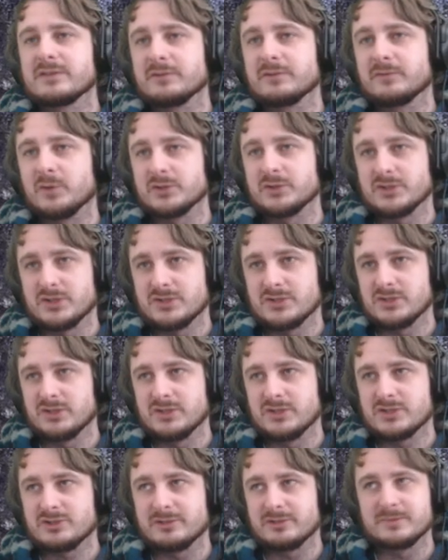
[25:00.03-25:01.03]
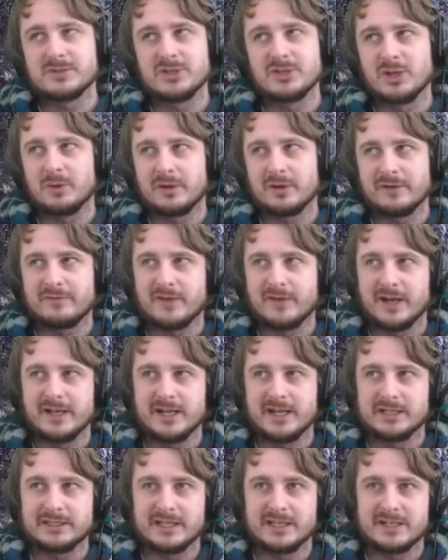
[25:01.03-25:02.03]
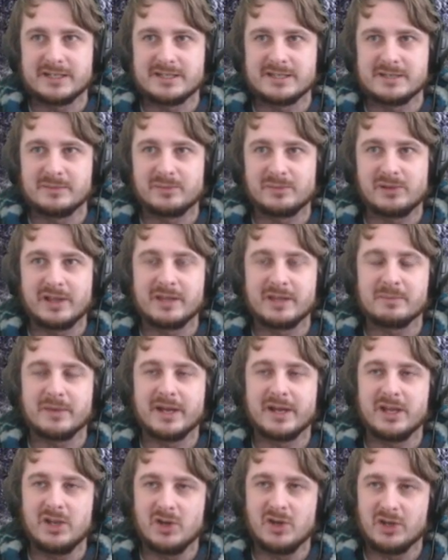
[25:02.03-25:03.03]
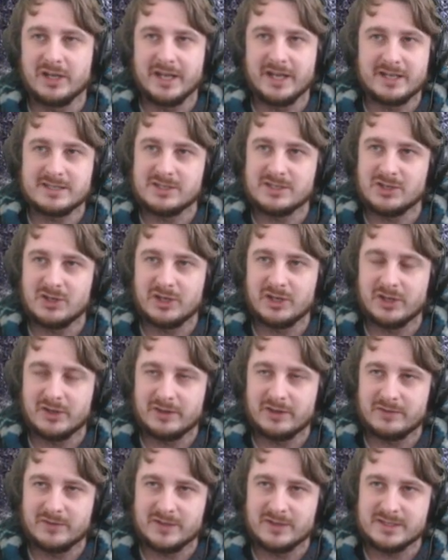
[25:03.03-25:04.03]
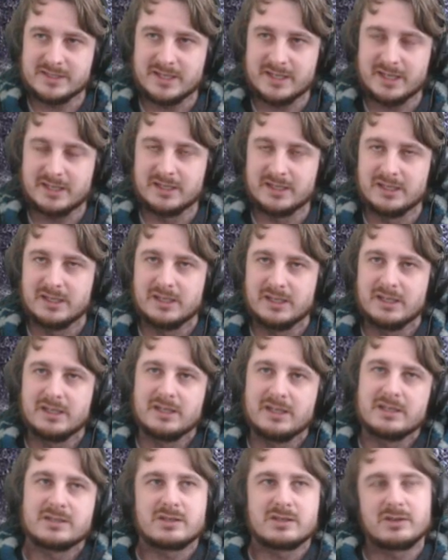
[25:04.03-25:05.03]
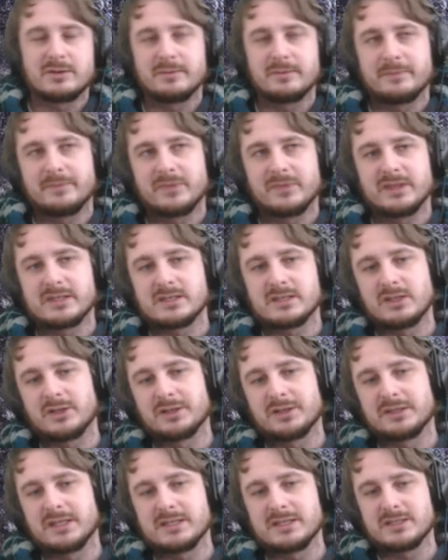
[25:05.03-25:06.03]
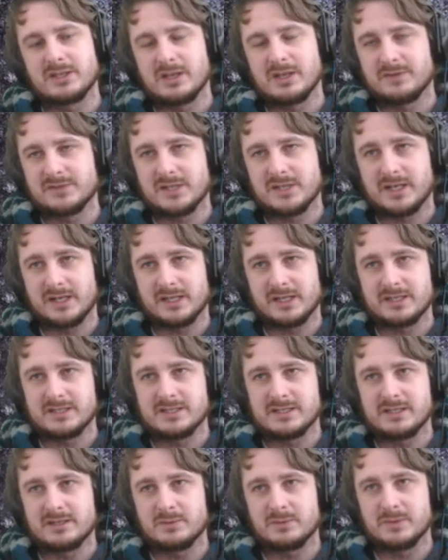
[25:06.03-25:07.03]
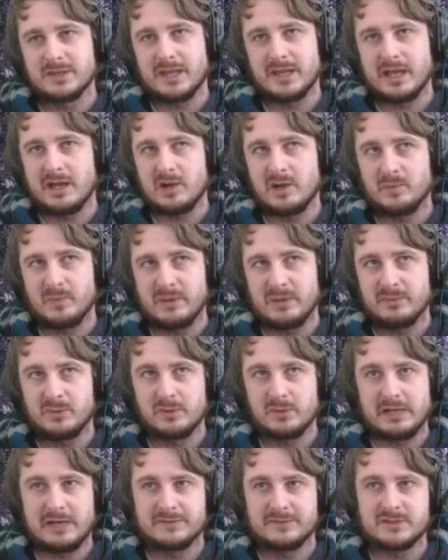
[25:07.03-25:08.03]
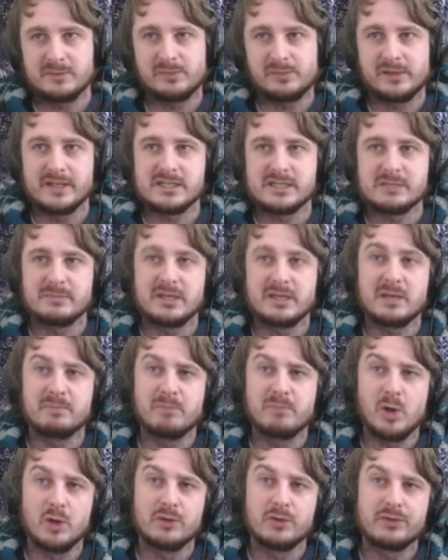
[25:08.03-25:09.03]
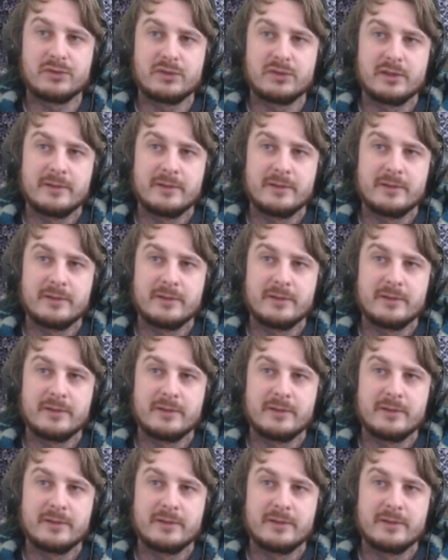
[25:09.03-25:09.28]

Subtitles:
Vortex is on the script, you don't want to find out that it's in play by not executing on the first day. So there's a lot of things that you have to kind of consider with how people will have to play something, both